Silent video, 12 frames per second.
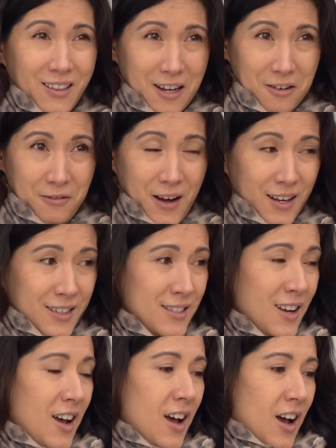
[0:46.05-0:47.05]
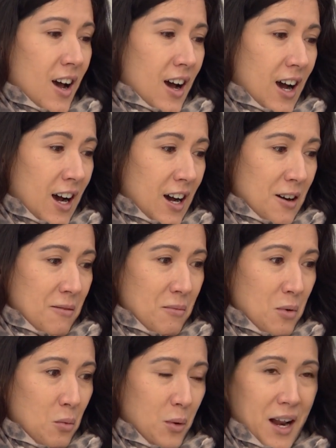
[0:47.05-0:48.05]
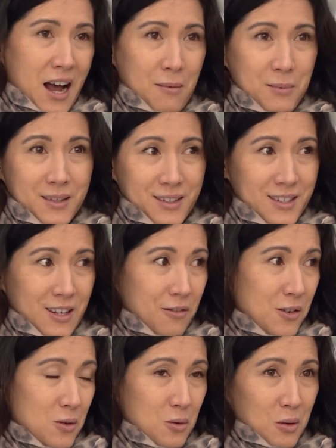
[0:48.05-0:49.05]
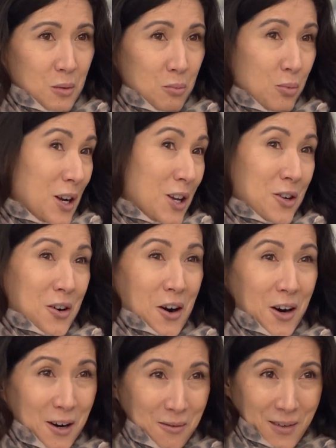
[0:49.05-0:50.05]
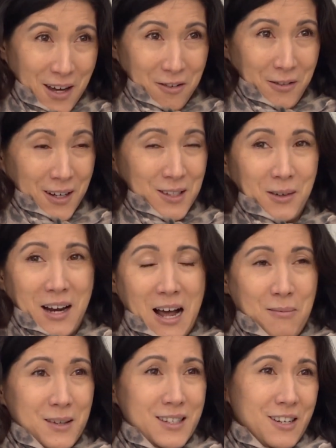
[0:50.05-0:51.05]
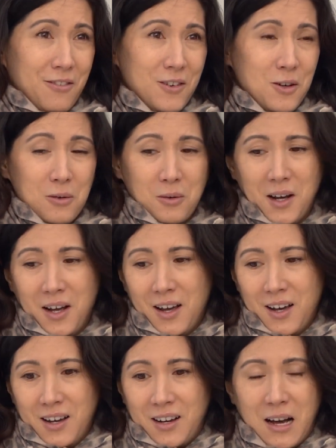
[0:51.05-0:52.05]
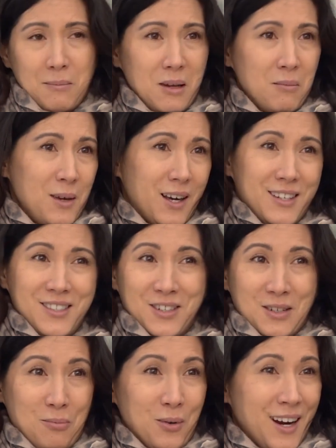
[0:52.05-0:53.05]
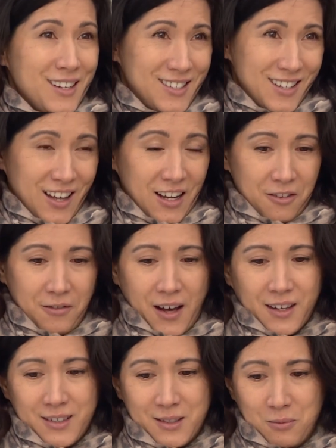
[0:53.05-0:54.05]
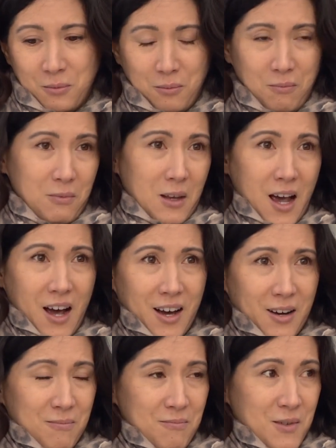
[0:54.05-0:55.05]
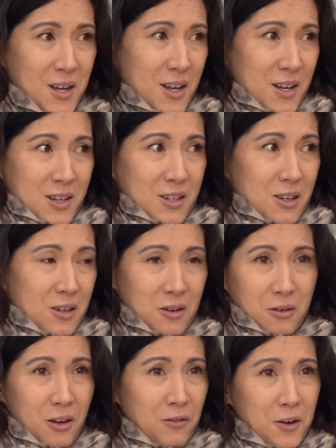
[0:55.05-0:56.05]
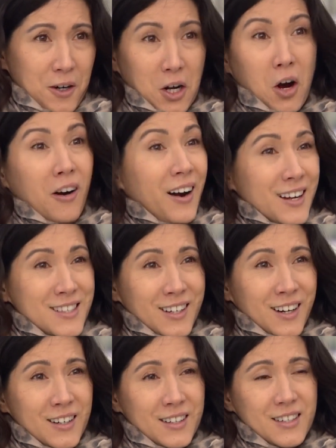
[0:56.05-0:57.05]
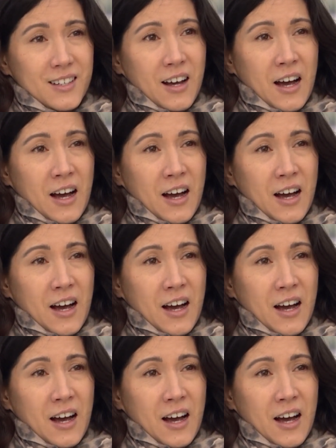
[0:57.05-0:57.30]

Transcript: That affects um, what happens if you break your arm, that affects what happens if you come in because you're depressed, that affects, um, you know, if you're in a car accident.